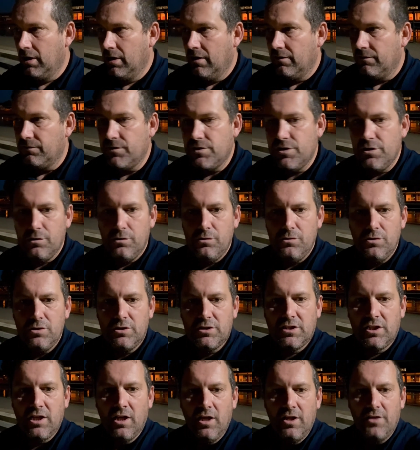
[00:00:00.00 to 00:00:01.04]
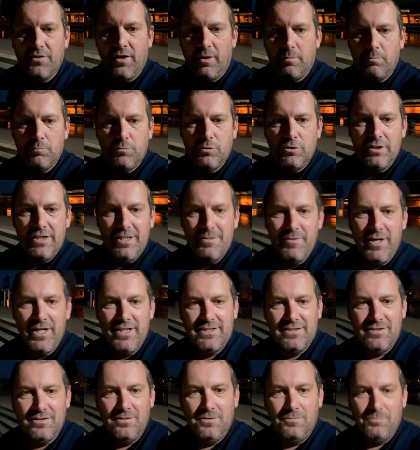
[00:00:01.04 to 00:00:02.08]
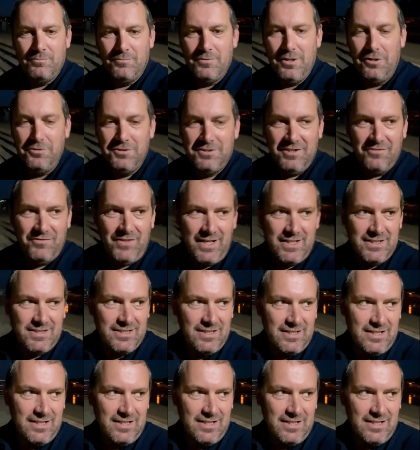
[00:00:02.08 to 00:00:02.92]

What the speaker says: I've used that Monday motivation